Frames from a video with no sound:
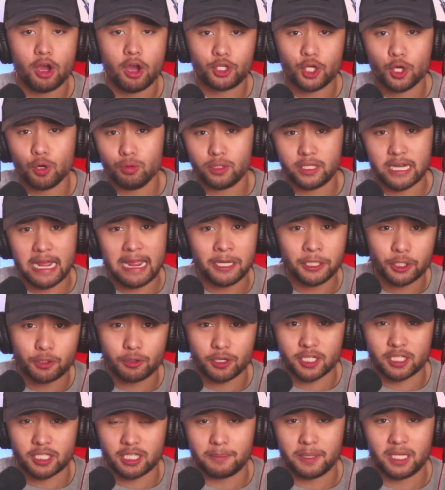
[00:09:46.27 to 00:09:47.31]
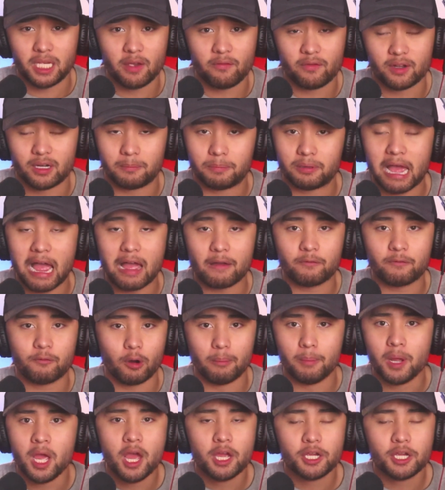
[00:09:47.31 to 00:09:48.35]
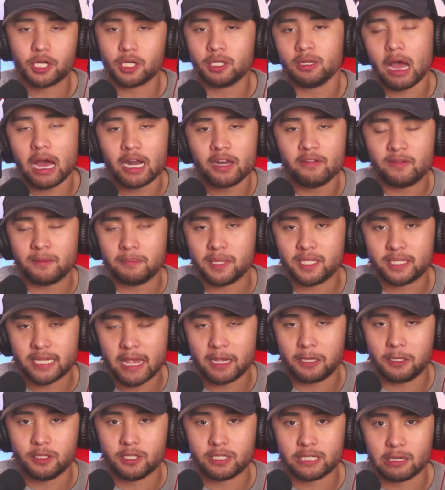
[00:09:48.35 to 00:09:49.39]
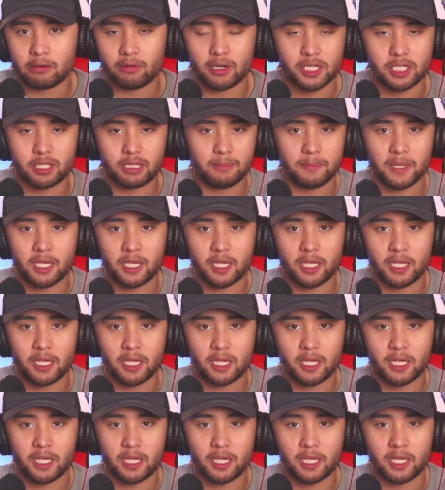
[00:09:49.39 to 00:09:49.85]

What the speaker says: too dangerous to be given a platform should not even be taken seriously,